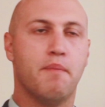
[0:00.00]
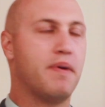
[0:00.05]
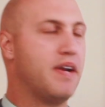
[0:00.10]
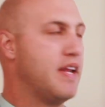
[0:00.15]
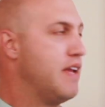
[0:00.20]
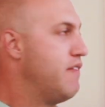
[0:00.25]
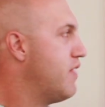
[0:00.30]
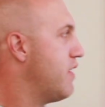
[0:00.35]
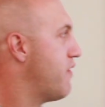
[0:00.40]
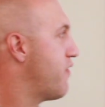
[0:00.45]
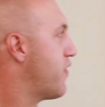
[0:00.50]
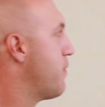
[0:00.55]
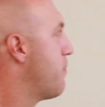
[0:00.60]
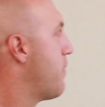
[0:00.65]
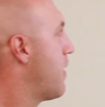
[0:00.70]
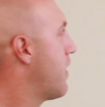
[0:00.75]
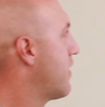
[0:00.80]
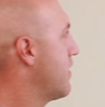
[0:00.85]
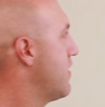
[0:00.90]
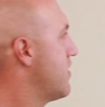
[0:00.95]
but even if the
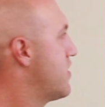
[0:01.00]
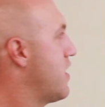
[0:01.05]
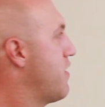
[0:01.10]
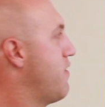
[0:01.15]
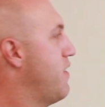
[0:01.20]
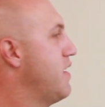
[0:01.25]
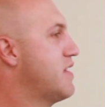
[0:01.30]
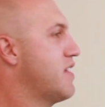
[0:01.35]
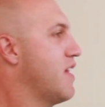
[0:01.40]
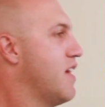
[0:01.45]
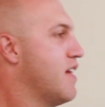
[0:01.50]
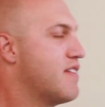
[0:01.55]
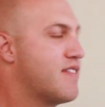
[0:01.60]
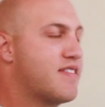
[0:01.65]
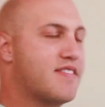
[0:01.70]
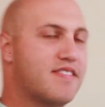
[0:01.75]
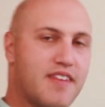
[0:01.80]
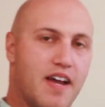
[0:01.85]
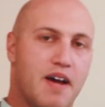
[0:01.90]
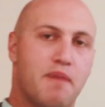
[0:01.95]
market generates
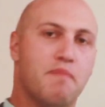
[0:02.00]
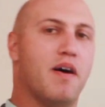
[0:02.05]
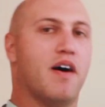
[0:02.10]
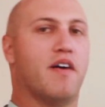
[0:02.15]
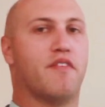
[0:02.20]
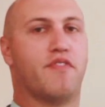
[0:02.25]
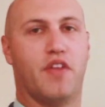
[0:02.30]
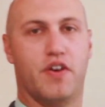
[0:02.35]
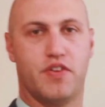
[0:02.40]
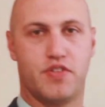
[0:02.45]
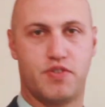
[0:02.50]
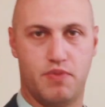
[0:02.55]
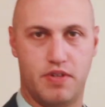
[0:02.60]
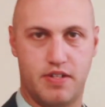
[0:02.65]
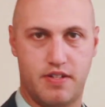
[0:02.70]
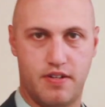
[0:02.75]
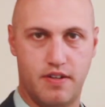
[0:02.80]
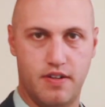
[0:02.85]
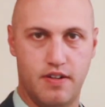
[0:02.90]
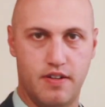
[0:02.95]
some of those
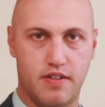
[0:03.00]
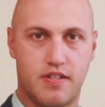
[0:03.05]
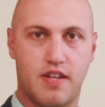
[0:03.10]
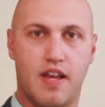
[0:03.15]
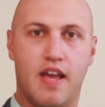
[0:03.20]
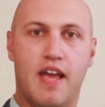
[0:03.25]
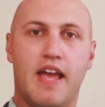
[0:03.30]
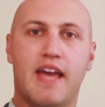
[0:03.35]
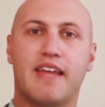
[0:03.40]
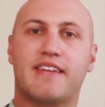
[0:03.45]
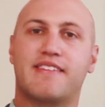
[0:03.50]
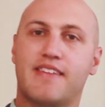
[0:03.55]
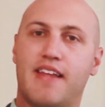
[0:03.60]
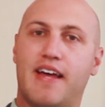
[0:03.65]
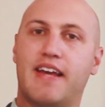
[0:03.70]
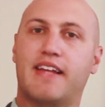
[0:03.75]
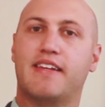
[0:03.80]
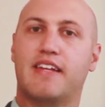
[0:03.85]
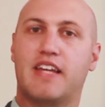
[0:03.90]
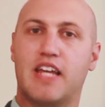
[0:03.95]
returns, it's
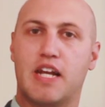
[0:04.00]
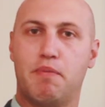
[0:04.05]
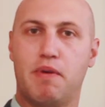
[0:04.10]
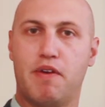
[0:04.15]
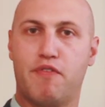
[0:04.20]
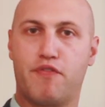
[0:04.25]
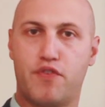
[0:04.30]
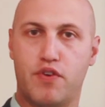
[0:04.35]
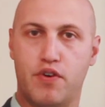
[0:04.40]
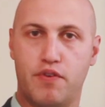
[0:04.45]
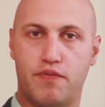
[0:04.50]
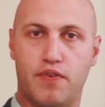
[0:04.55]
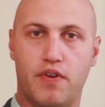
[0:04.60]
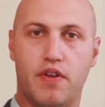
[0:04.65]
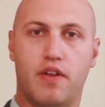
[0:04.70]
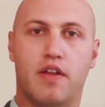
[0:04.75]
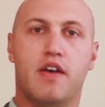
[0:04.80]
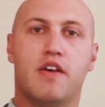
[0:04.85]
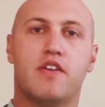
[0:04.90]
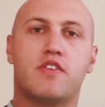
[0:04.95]
likely going to be
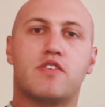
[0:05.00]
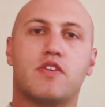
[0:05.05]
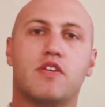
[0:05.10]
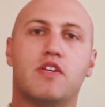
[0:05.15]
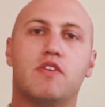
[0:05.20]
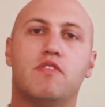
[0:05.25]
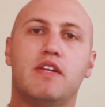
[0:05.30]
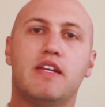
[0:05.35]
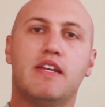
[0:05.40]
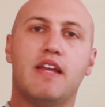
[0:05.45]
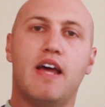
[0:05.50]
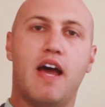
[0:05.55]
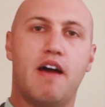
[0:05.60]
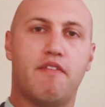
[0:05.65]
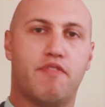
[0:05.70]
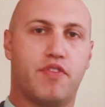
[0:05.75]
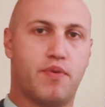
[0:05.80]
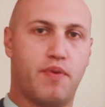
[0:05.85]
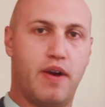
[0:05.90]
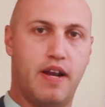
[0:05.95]
fruitful. So you need to
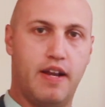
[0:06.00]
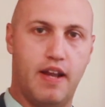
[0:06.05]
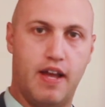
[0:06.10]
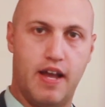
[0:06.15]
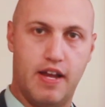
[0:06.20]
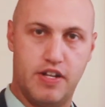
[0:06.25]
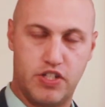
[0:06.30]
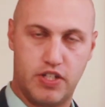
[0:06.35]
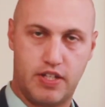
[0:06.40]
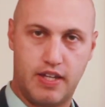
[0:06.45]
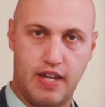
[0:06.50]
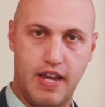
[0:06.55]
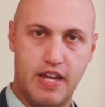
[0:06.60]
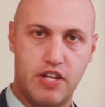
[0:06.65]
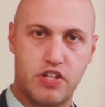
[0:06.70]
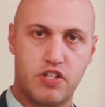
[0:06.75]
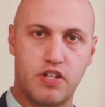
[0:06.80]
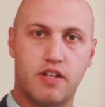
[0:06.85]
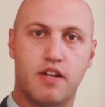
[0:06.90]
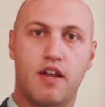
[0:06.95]
have the right
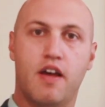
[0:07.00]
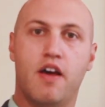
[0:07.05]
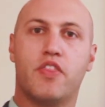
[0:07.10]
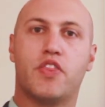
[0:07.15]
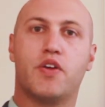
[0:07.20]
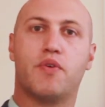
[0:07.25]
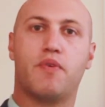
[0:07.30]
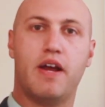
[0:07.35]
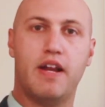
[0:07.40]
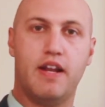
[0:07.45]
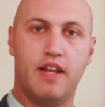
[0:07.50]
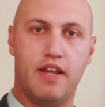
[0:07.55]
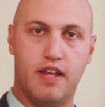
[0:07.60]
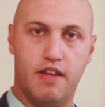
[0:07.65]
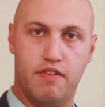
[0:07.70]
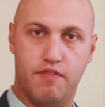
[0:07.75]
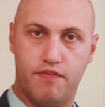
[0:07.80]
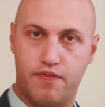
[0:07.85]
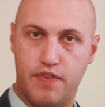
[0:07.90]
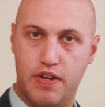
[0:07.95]
education, the right
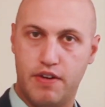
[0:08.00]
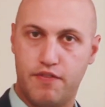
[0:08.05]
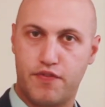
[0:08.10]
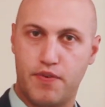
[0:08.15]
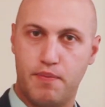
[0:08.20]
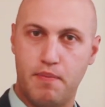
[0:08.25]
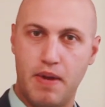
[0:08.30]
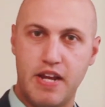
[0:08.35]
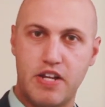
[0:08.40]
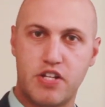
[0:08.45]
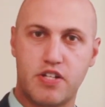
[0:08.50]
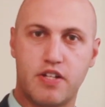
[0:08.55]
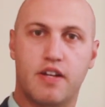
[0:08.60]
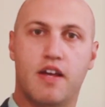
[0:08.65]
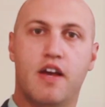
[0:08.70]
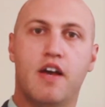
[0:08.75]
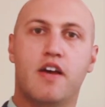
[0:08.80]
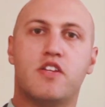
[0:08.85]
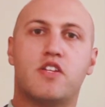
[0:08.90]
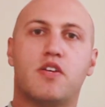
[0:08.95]
in
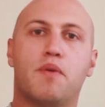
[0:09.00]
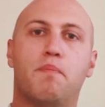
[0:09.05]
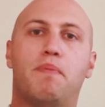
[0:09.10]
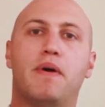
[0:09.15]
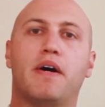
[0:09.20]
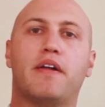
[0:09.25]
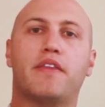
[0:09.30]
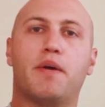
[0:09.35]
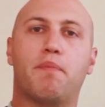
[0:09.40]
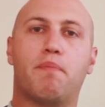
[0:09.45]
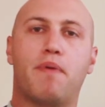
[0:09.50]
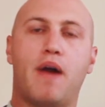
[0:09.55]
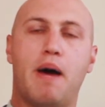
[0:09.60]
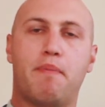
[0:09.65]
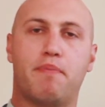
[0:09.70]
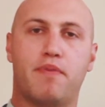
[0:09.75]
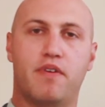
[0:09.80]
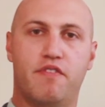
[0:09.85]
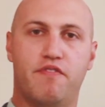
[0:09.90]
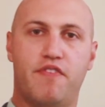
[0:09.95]
information to build the
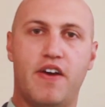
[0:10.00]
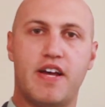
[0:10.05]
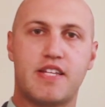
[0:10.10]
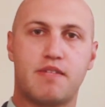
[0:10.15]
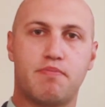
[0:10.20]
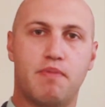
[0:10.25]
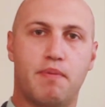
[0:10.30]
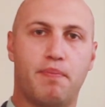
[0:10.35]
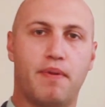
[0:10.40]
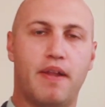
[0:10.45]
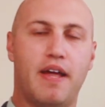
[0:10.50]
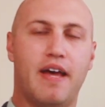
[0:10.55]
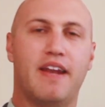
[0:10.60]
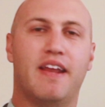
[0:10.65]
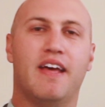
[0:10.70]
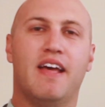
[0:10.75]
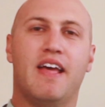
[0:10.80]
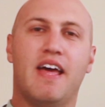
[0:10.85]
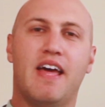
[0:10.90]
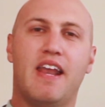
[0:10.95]
proper investment
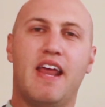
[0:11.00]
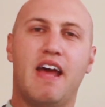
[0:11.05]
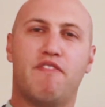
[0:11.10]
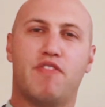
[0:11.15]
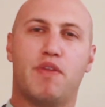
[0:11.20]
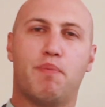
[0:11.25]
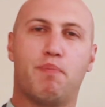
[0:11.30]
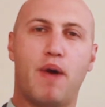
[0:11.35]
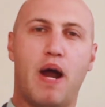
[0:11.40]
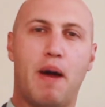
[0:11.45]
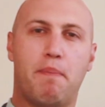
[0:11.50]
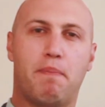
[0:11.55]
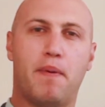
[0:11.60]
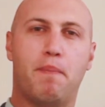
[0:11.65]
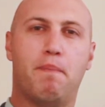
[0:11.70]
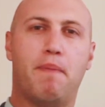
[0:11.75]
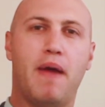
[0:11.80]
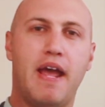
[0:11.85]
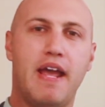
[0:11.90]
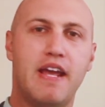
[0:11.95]
plan and have the
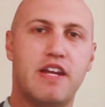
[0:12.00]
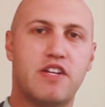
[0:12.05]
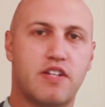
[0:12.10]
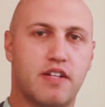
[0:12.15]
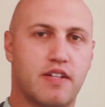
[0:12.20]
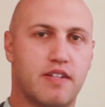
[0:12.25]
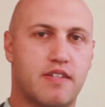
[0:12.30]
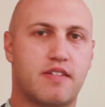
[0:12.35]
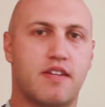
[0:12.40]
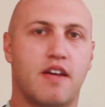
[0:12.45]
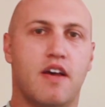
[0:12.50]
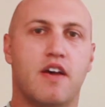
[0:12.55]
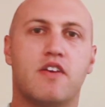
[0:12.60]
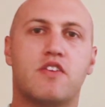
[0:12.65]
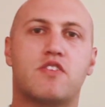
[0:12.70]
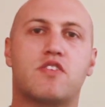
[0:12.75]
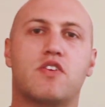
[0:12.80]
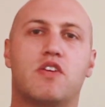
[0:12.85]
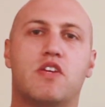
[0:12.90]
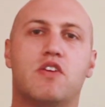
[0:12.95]
proper patience
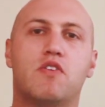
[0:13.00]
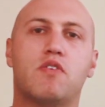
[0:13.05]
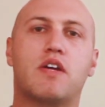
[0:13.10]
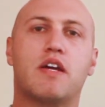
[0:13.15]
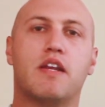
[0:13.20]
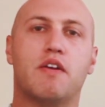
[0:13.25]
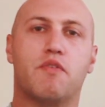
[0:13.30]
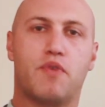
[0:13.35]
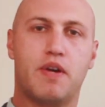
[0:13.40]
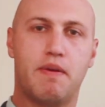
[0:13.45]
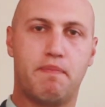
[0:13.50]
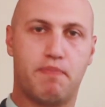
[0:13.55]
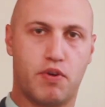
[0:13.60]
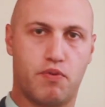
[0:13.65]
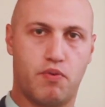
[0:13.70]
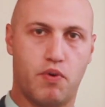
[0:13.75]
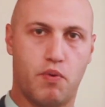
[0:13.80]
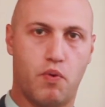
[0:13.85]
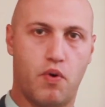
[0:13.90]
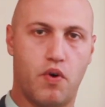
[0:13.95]
so you can reap
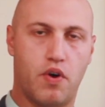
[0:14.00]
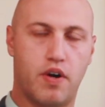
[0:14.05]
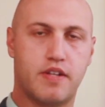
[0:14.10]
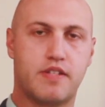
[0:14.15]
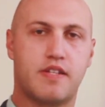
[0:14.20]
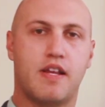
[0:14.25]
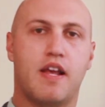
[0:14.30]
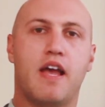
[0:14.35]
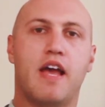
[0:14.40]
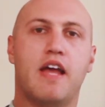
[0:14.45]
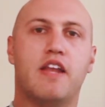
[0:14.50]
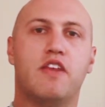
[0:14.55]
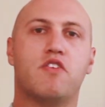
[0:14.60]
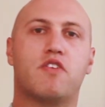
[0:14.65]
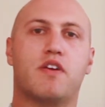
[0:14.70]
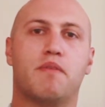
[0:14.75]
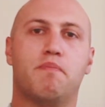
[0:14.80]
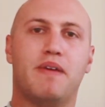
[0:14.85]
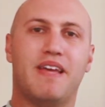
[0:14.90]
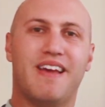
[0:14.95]
the rewards and you
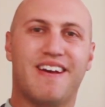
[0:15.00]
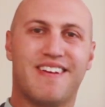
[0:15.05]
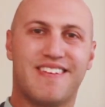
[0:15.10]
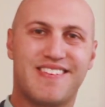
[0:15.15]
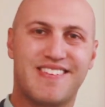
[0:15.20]
can be a